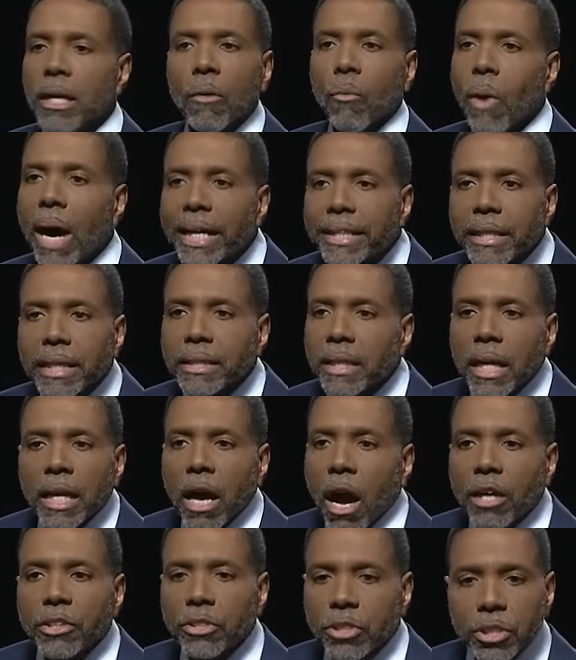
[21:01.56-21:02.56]
What?
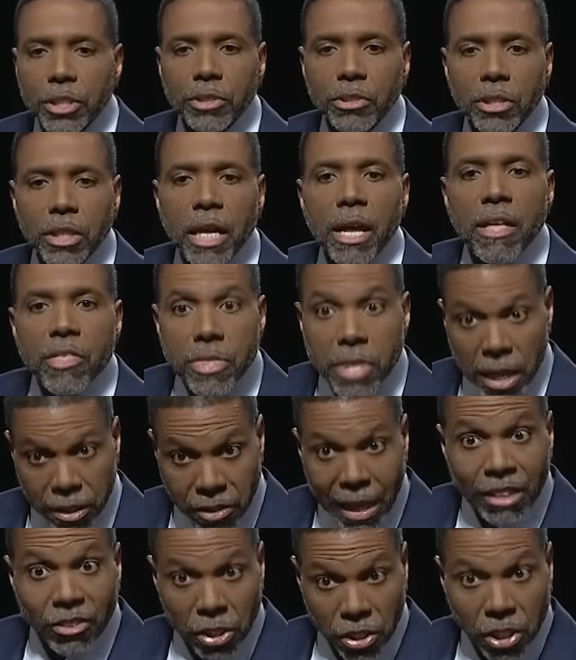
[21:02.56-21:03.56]
Are you serious? Is
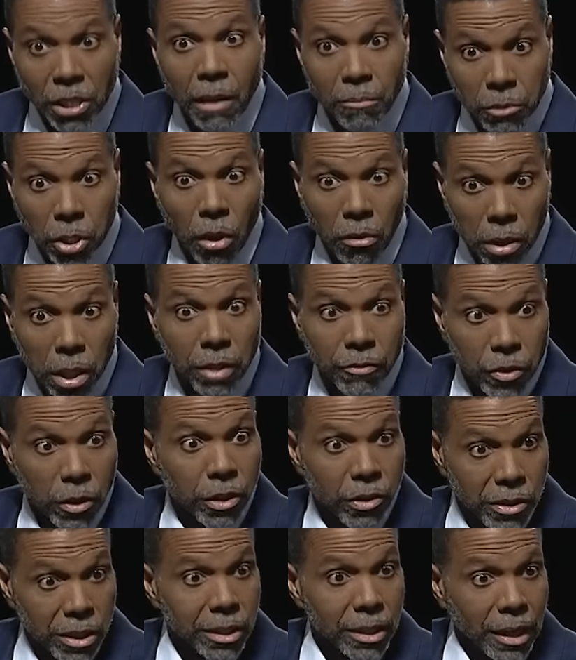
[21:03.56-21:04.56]
that the sum total of your
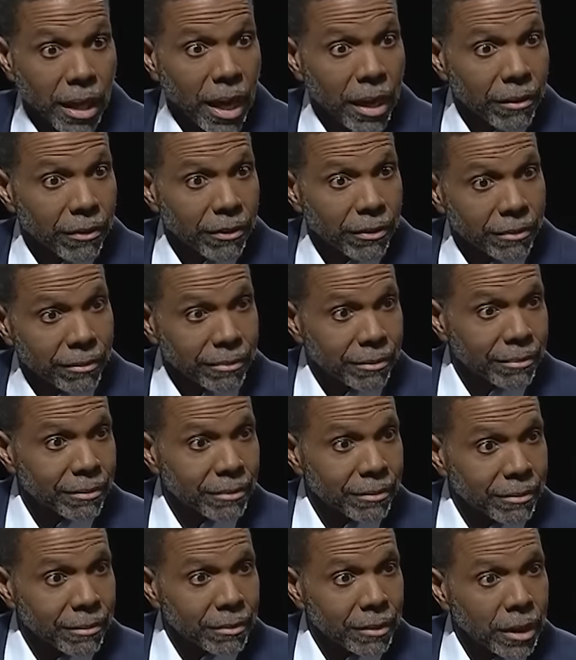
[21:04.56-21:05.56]
Christian life?
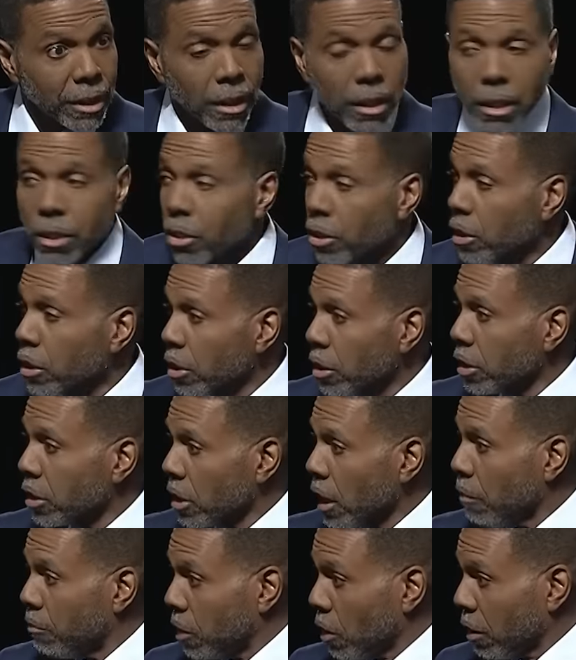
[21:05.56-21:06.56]
The
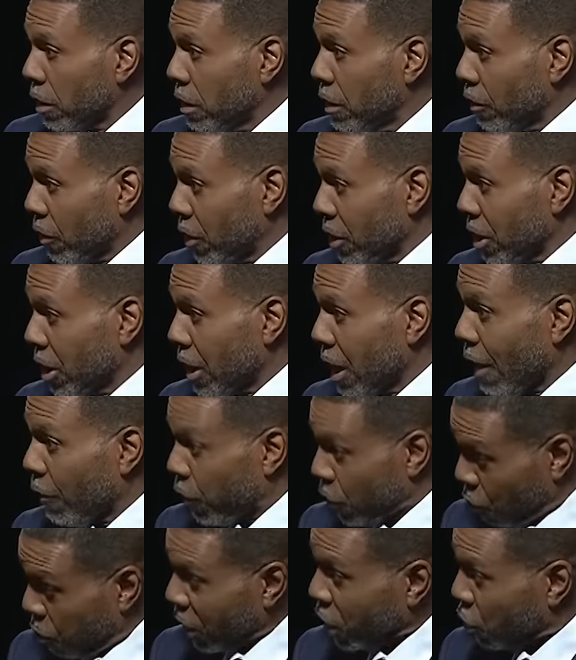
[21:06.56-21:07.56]
sum total of your Christian life
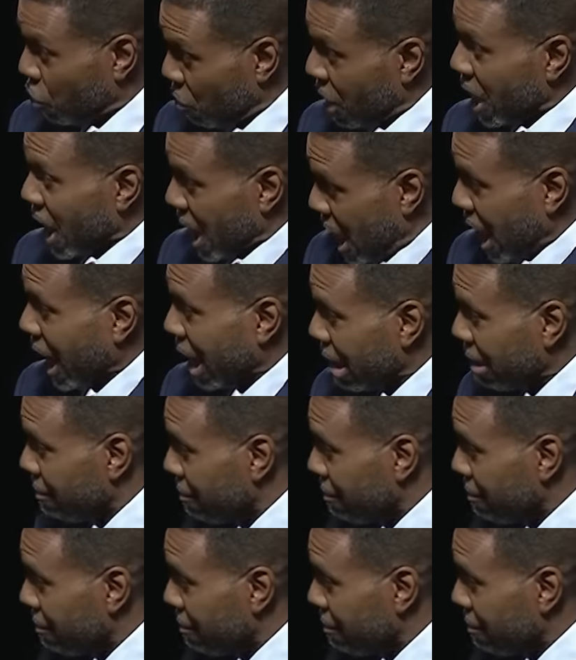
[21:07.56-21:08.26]
was what you could get?